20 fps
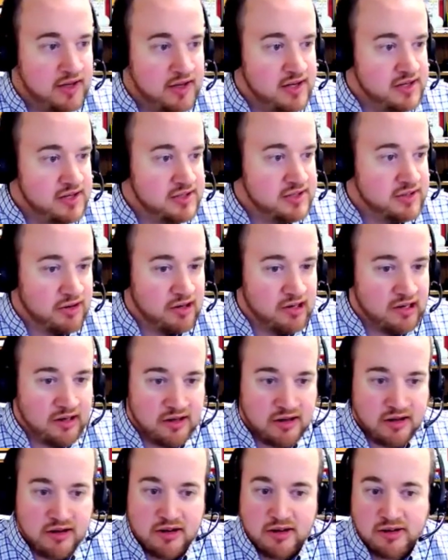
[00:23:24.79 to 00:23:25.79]
So
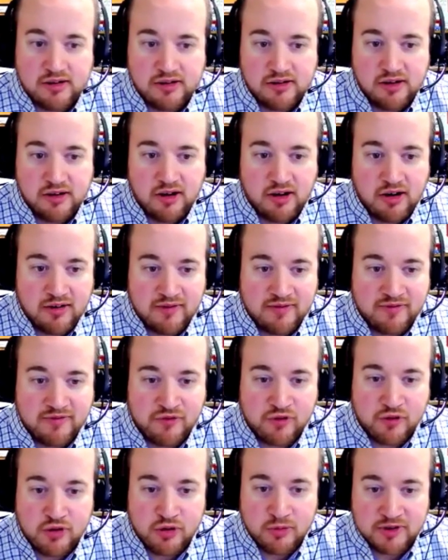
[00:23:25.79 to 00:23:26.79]
our
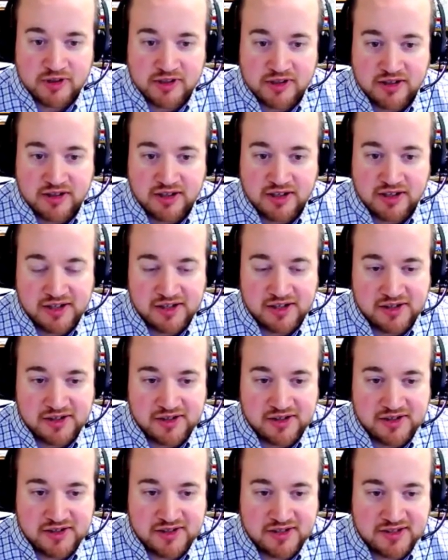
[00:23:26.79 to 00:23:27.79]
foreman
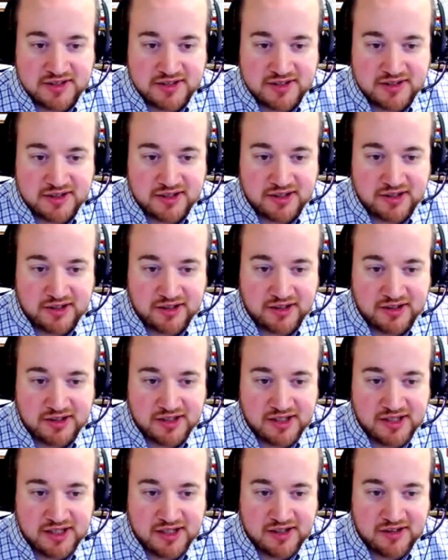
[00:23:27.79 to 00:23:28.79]
he's
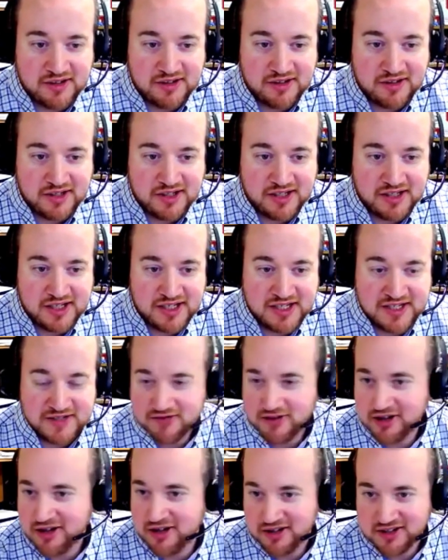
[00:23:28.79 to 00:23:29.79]

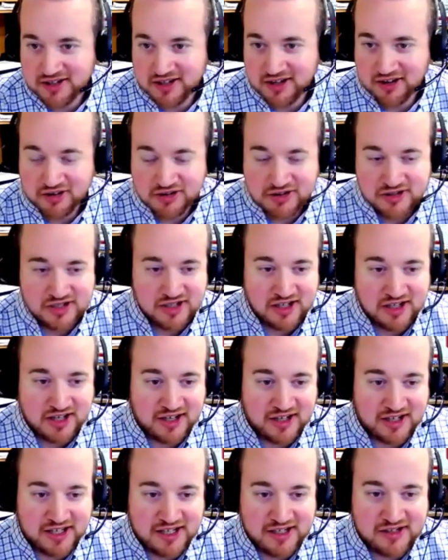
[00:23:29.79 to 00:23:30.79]
very intelligent,
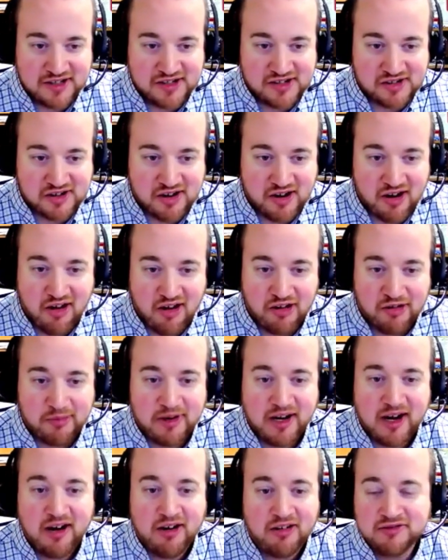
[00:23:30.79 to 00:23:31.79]
and he is all
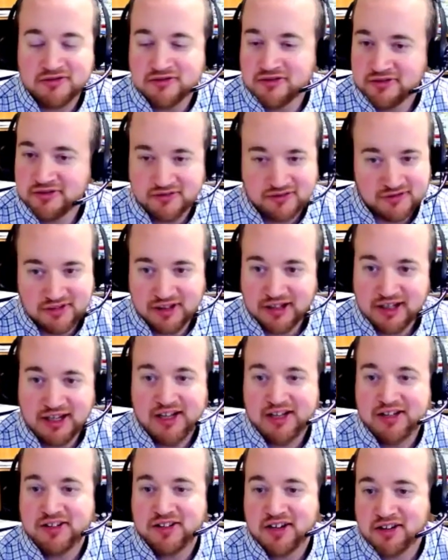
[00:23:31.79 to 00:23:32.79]
about
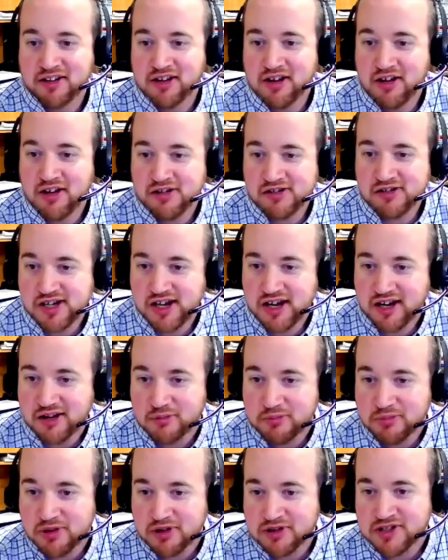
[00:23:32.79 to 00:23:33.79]
any technology I
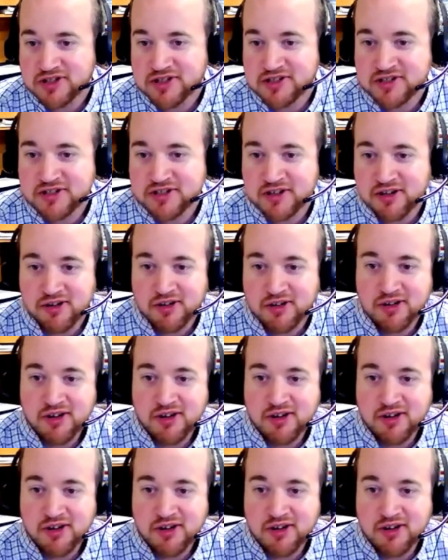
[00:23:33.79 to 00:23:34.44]
can purchase. So